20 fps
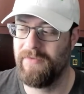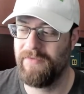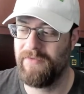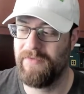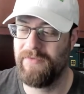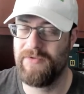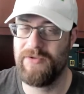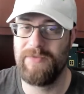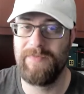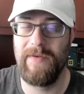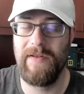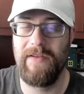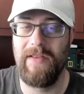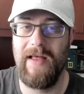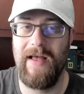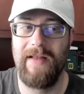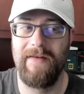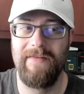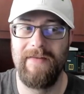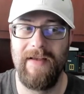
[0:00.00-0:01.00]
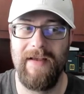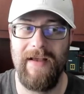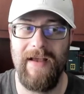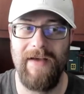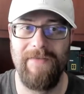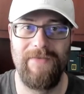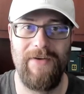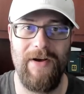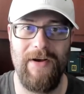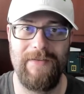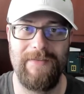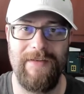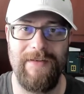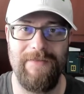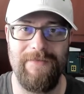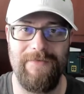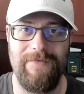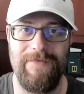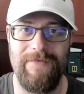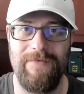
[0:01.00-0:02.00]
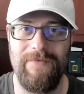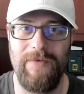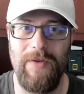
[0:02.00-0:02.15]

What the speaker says: just be glad to have content